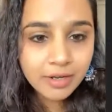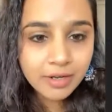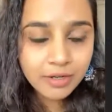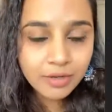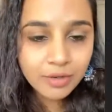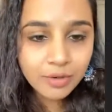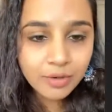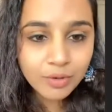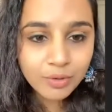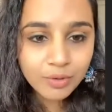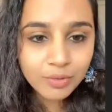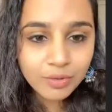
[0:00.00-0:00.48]

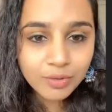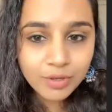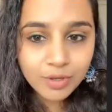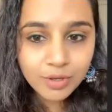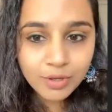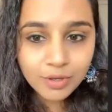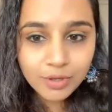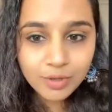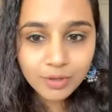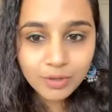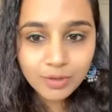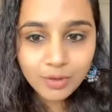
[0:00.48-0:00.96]

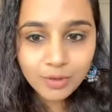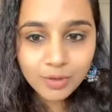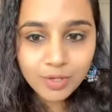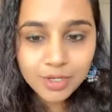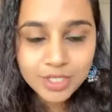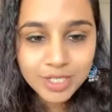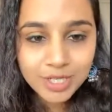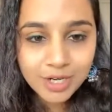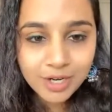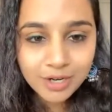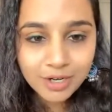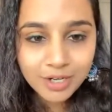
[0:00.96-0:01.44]
you'll
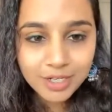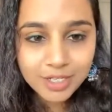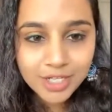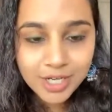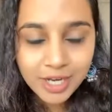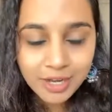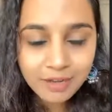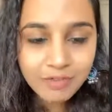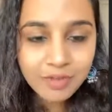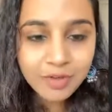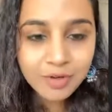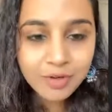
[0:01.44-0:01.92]
still reach
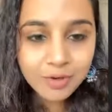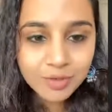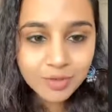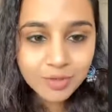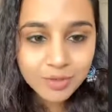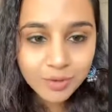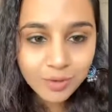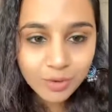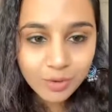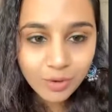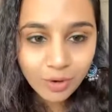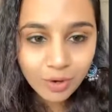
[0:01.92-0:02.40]
heaven or
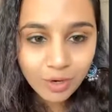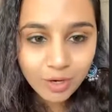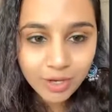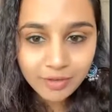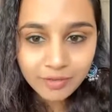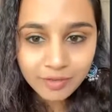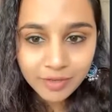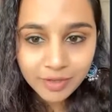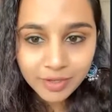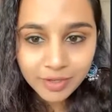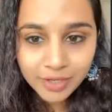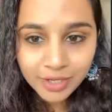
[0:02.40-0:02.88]
so-called
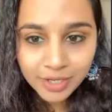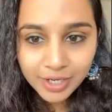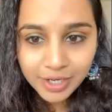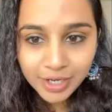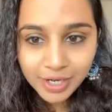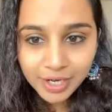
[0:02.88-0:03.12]
heaven.